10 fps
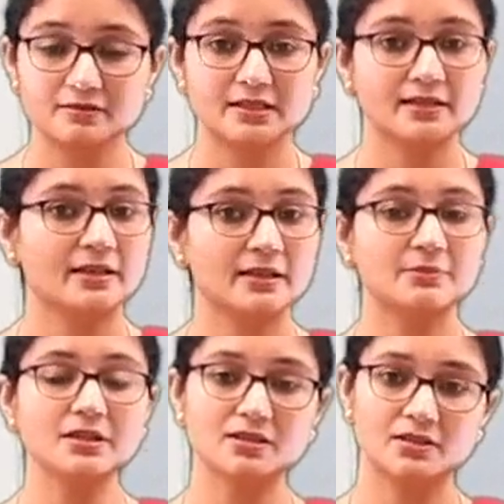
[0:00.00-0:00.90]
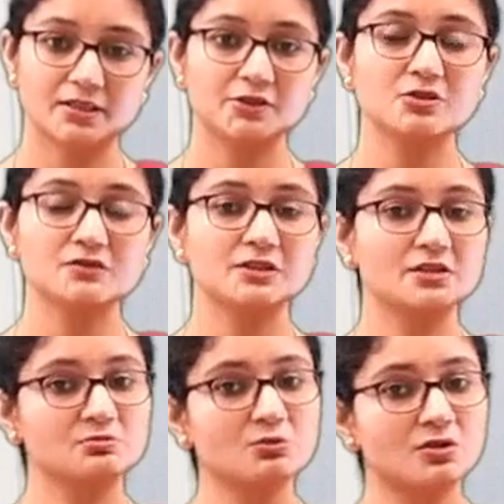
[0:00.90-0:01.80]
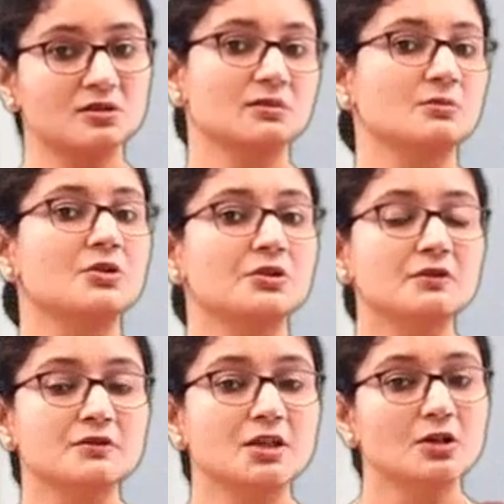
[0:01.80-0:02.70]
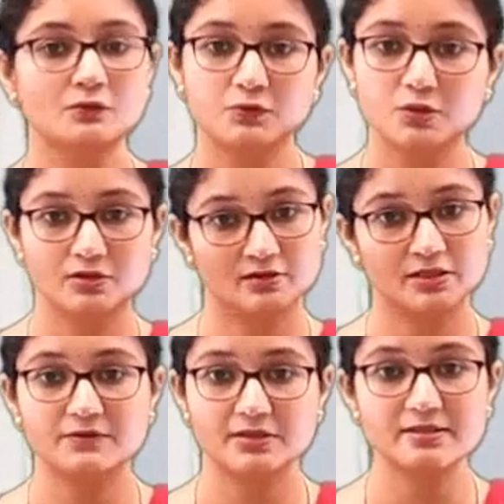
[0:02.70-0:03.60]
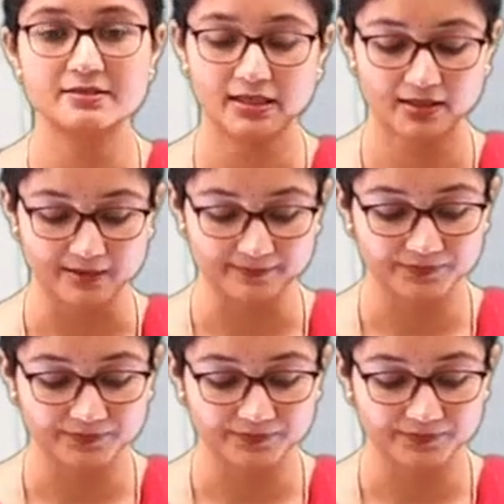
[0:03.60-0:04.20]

that can be reduced with a smaller amount of food if he is taking.